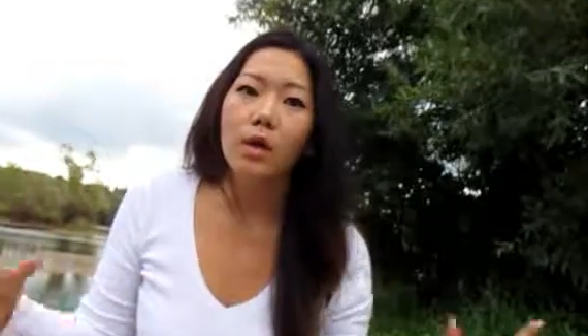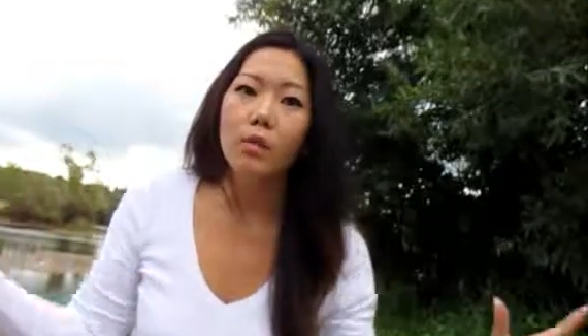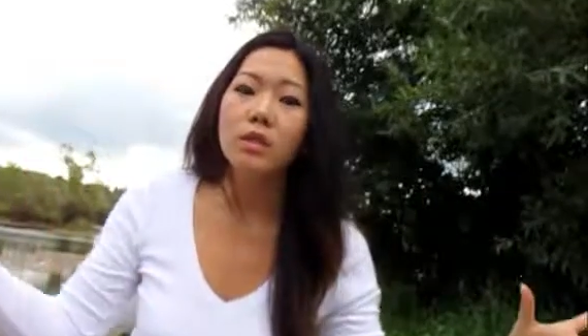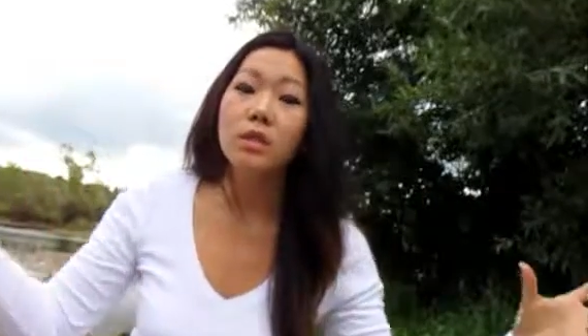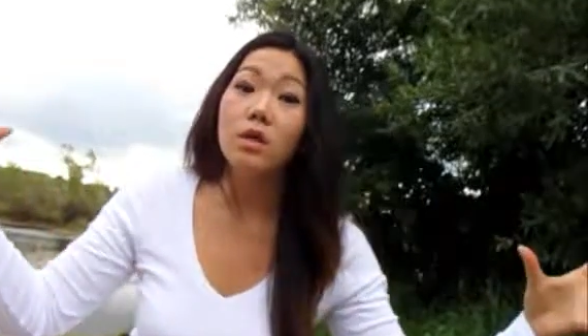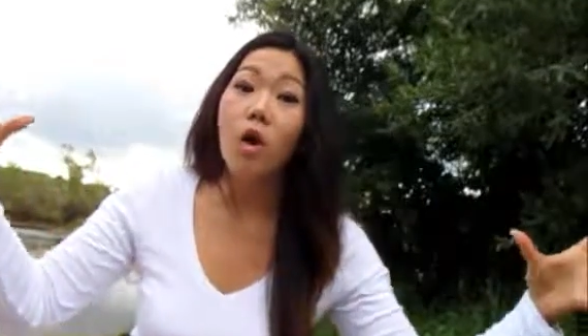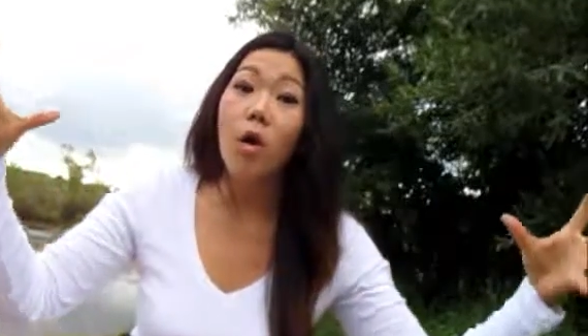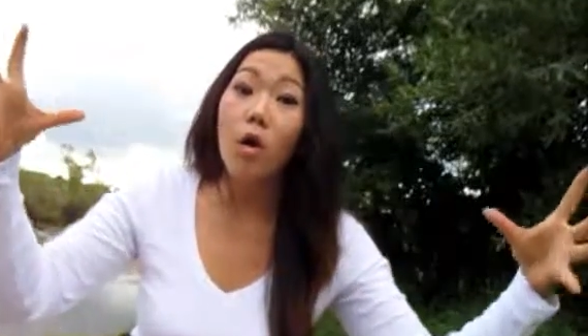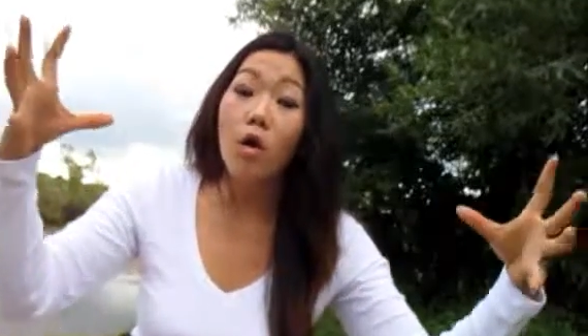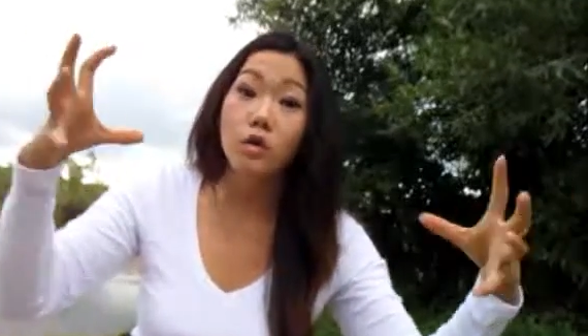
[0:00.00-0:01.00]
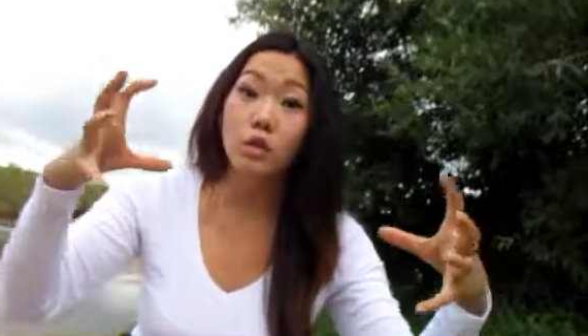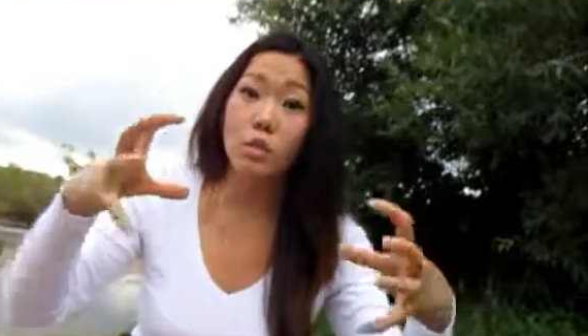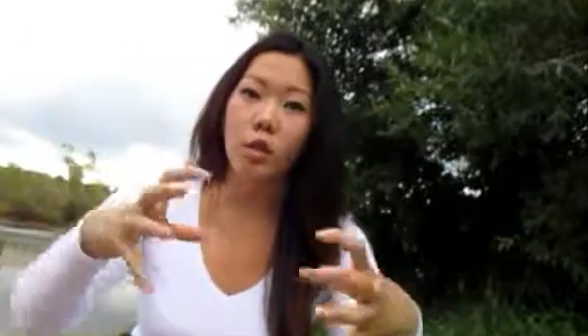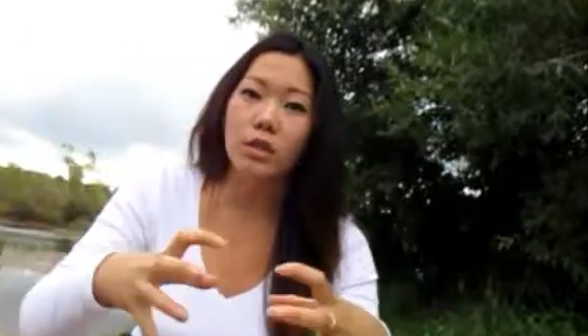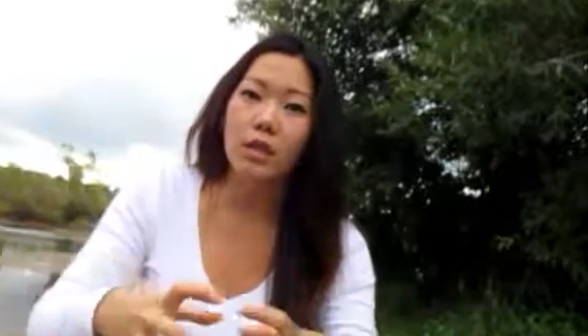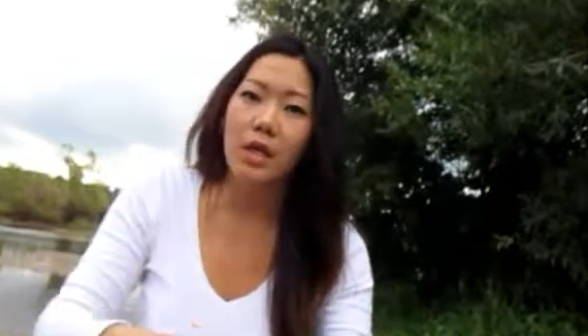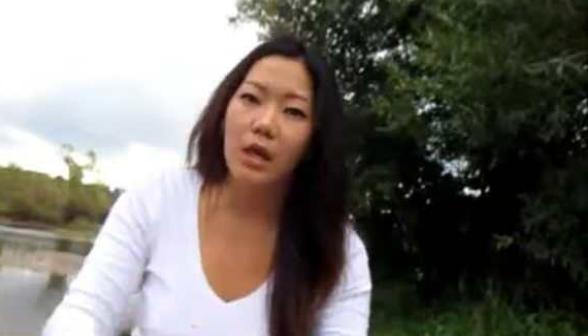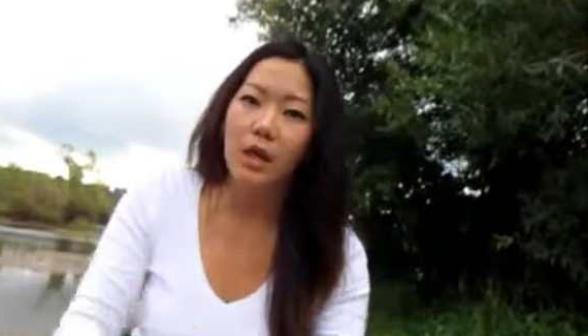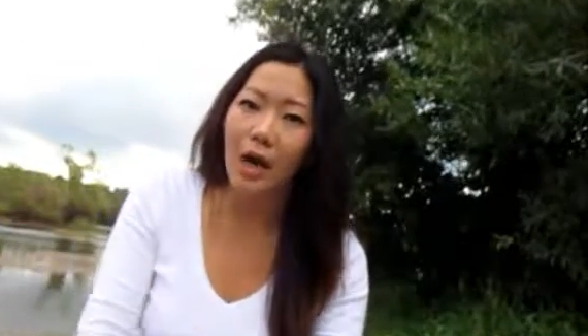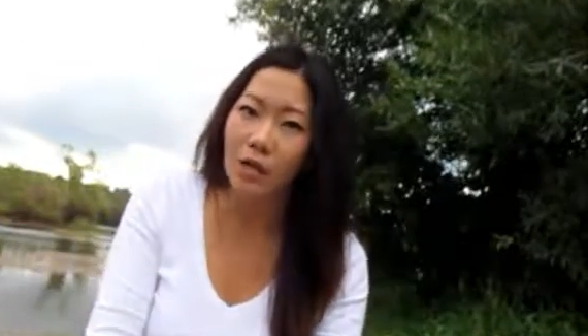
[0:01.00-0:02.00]
He wants us all to work
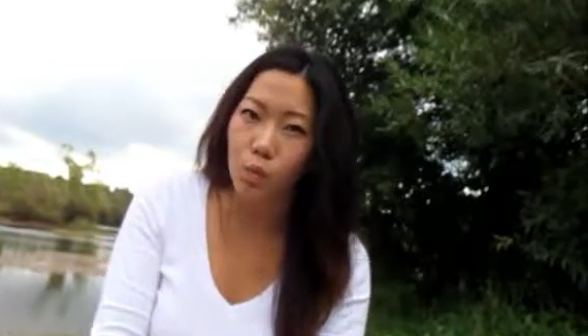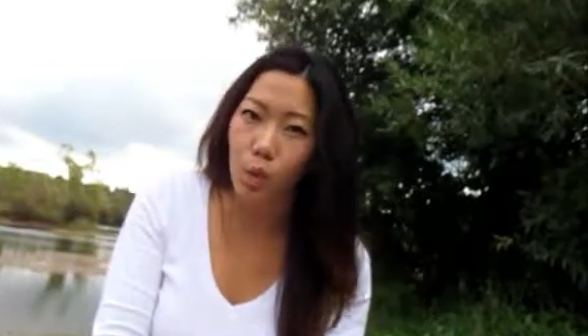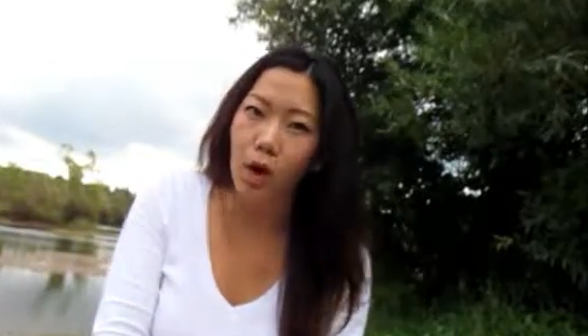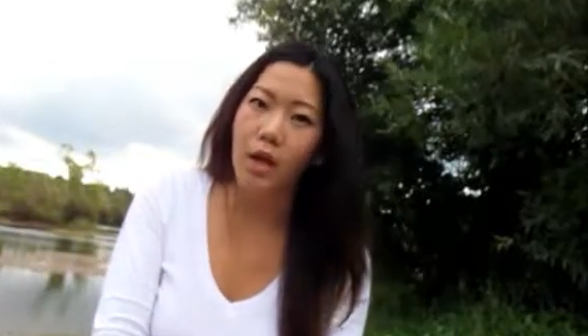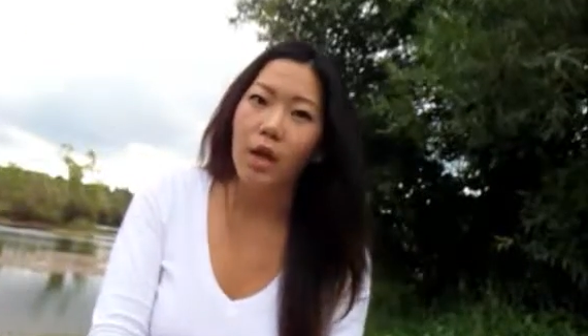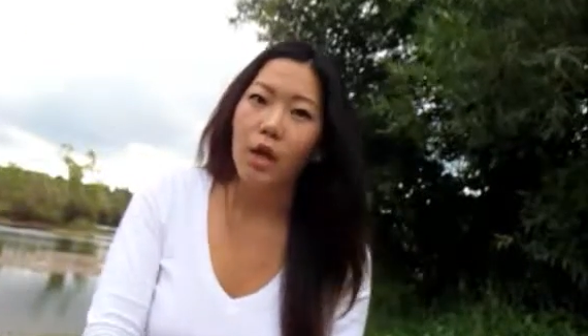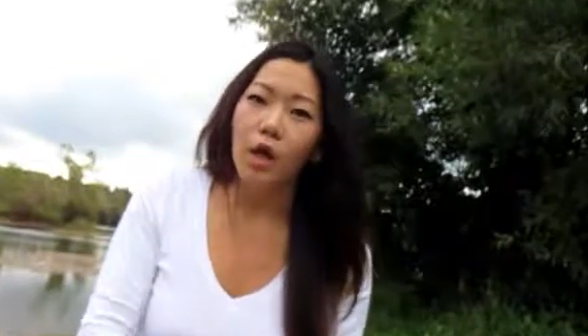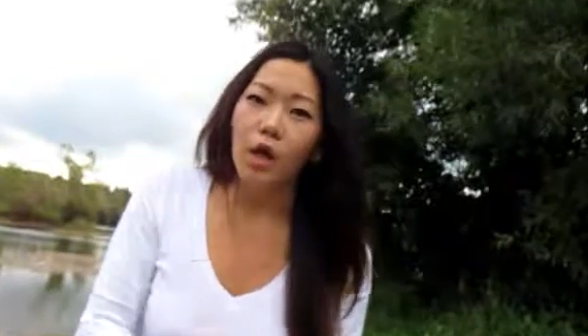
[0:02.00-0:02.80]
together as one,